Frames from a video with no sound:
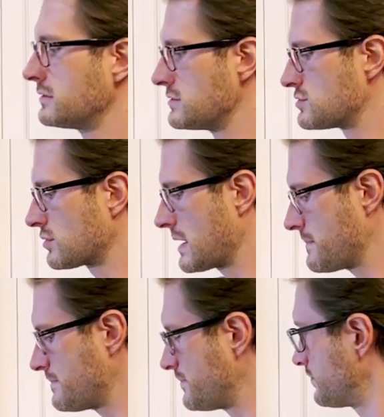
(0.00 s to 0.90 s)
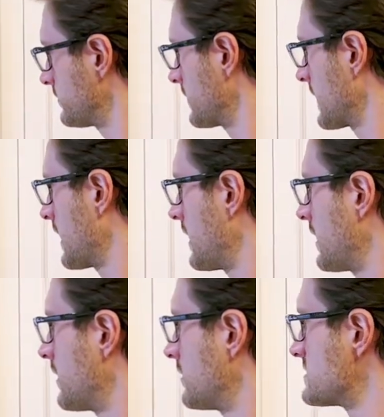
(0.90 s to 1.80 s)
new trim,
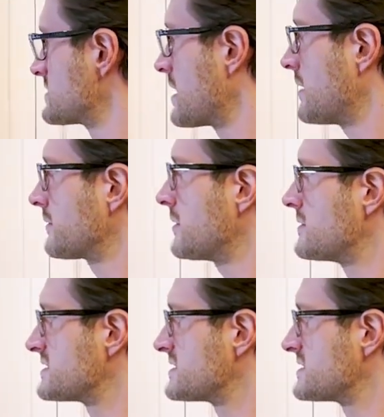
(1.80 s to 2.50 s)
soft close